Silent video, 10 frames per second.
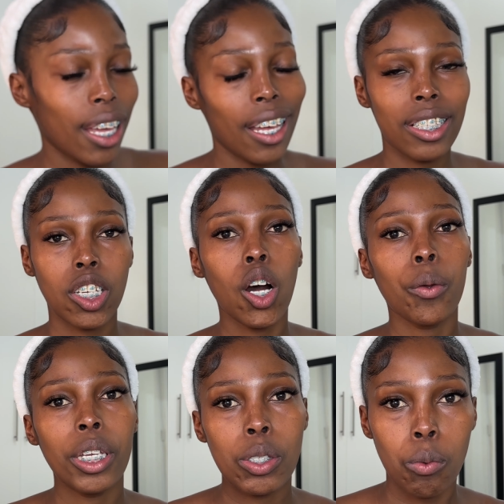It's
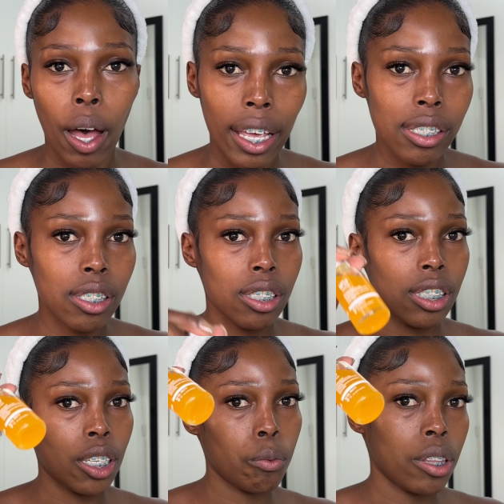always wise to
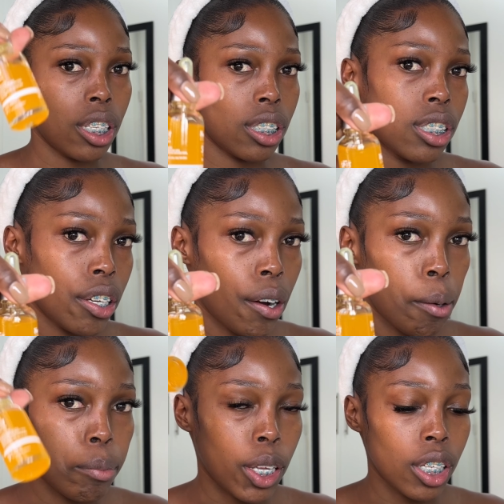start with the
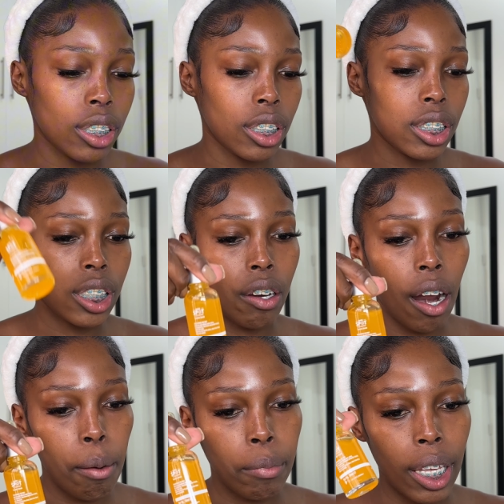serum because the
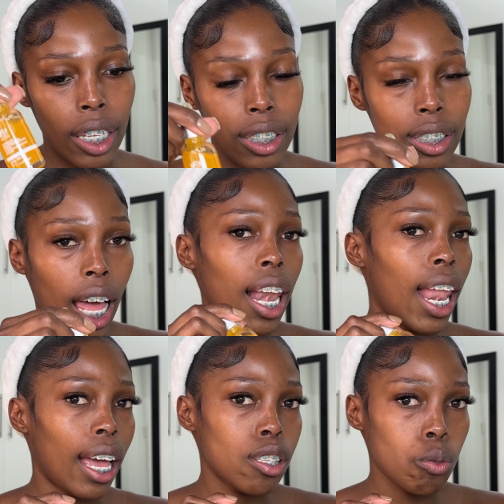serum is a
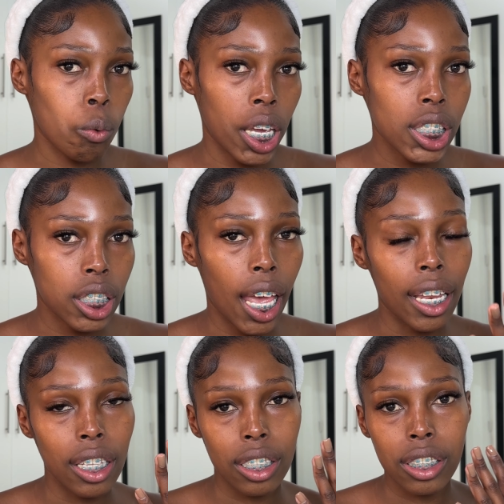lightweight
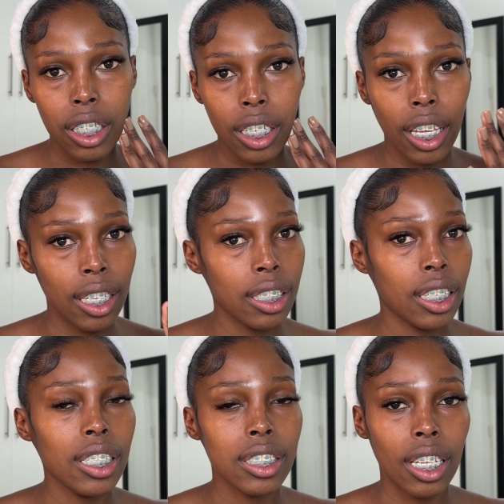and the skin can
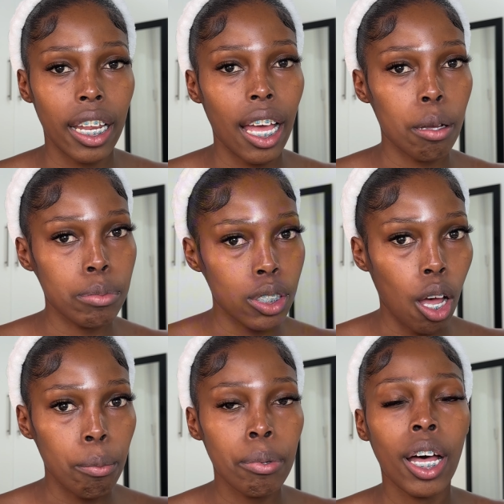easily
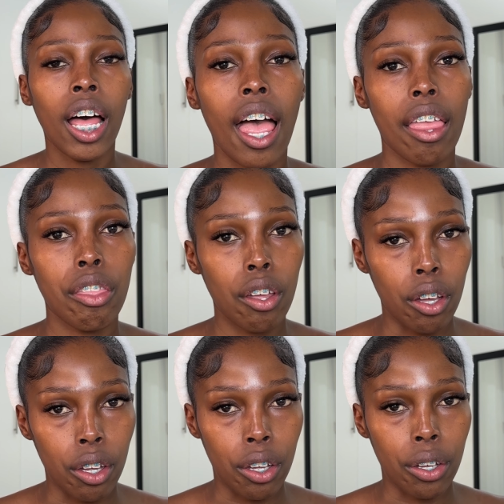absorb
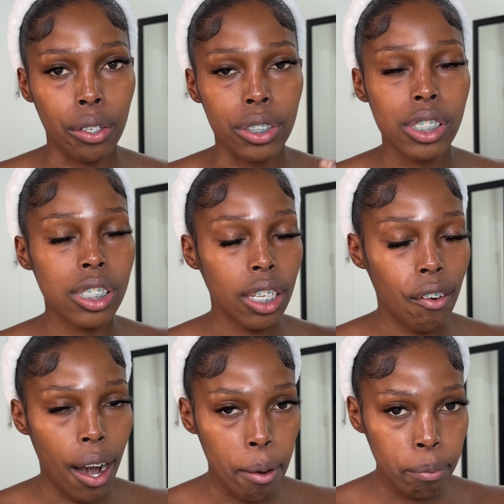the
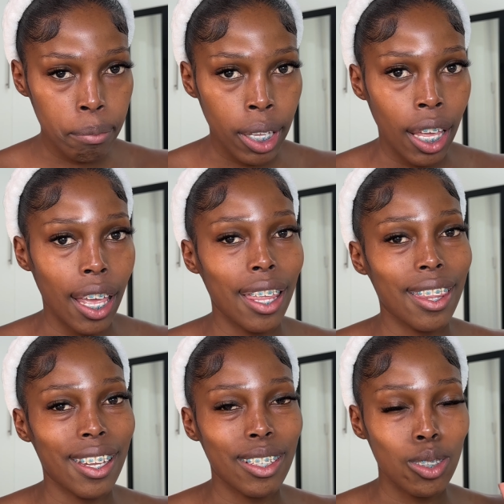serum,
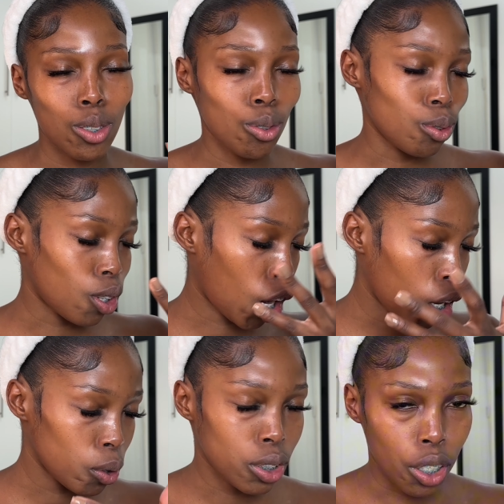and then you
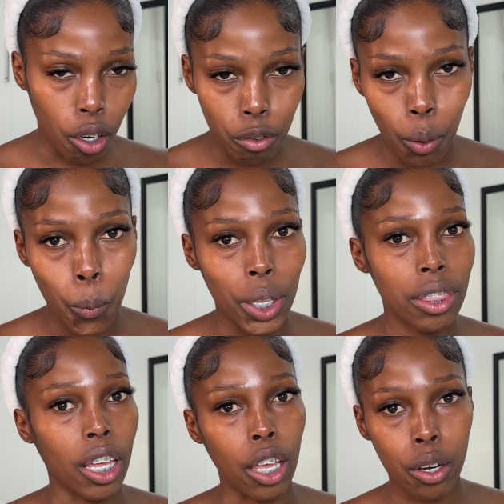close it off
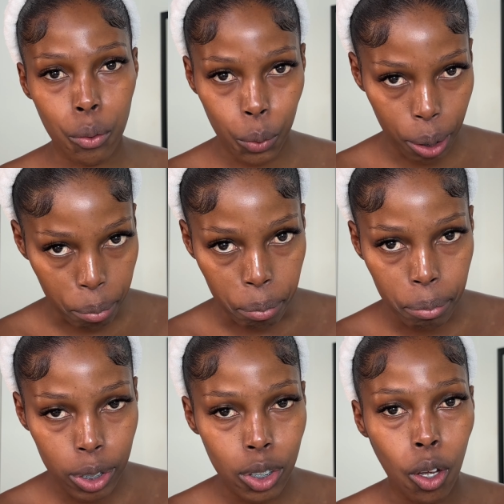with the cream.
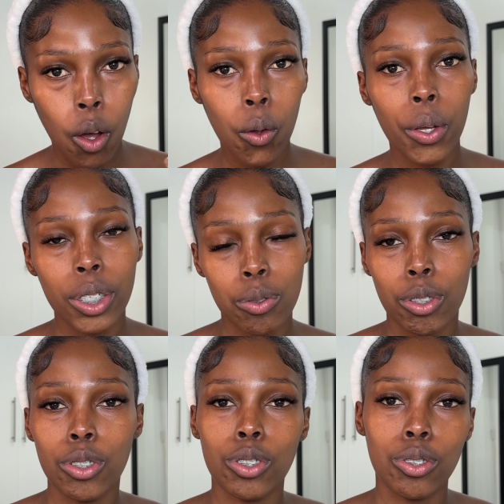So always
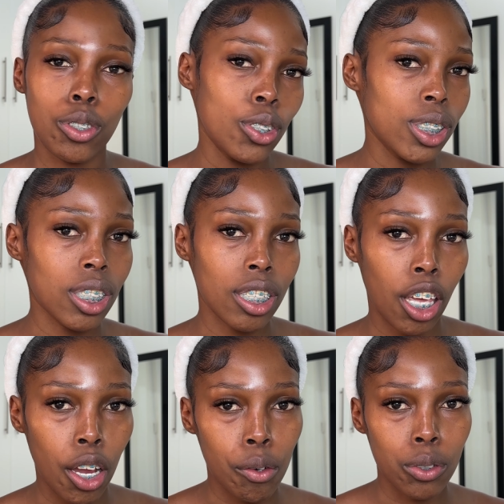when you do your
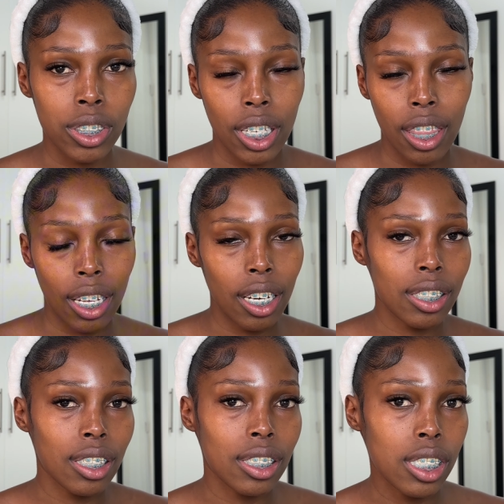skincare routine, that
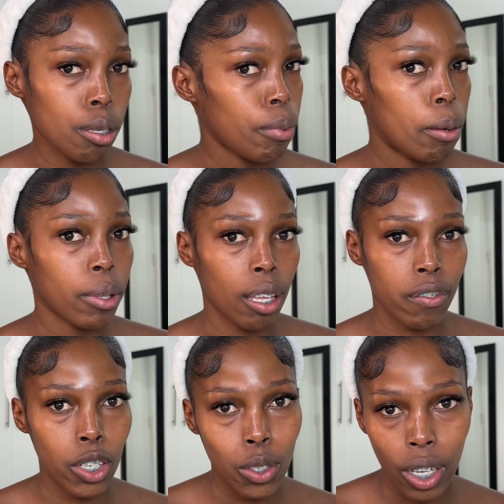is the tip I'm
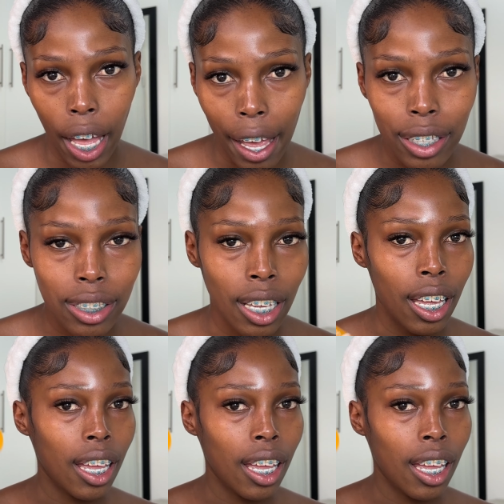giving you guys.